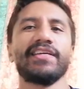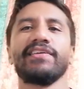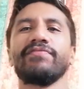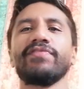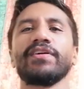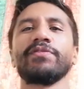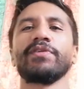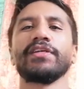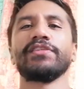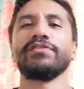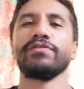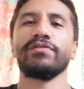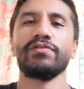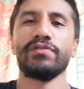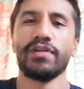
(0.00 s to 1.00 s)
in
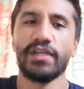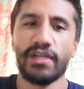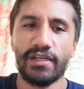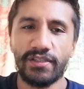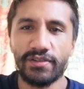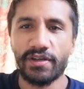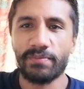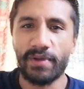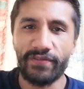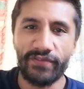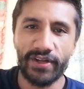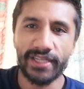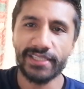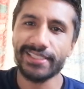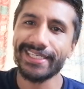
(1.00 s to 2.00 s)
Vanuatu doing my
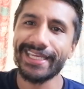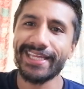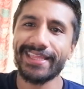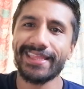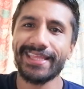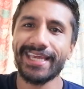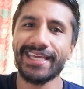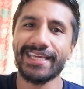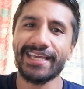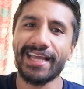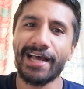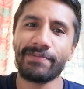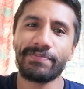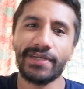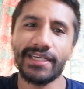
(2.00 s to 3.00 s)
volunteer thing,
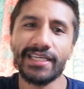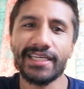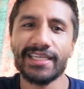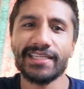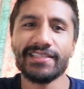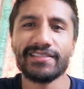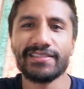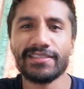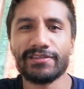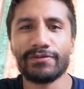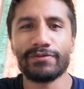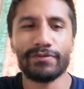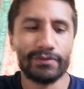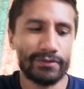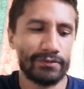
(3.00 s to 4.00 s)
helping kids
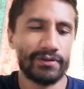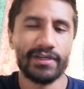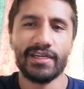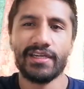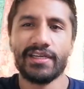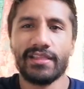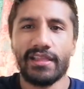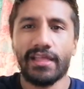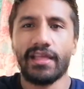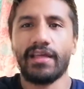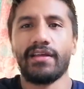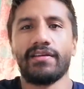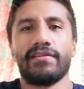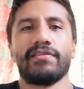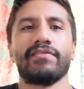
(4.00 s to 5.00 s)
through
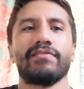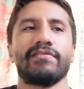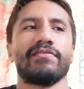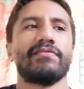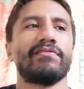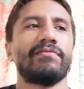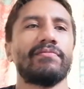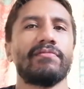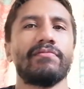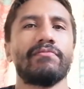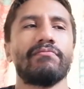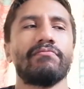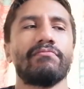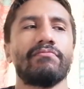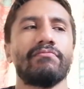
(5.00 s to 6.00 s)
the
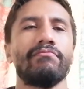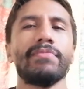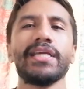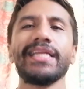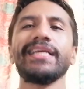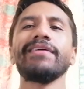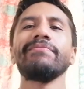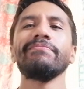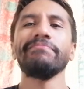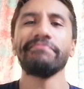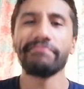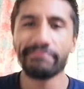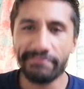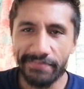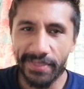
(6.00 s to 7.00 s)
medium
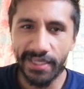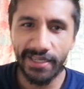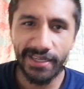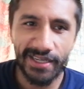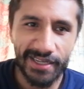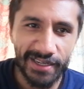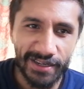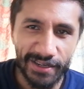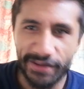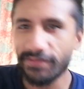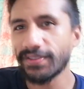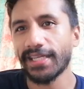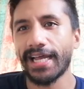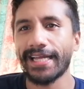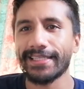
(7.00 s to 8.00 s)

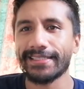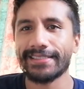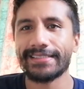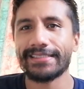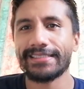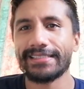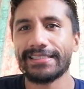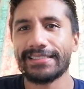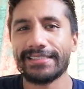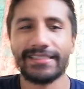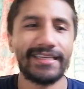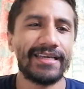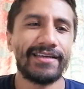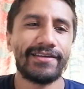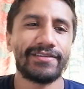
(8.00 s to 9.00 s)
of dance.
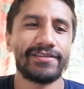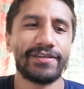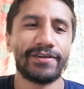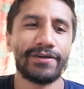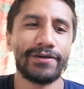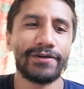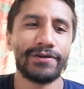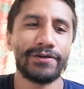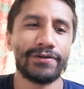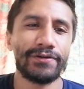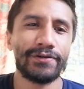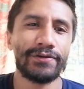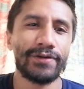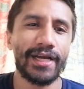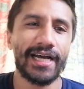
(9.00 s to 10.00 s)

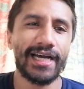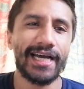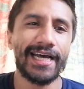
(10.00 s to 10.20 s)
So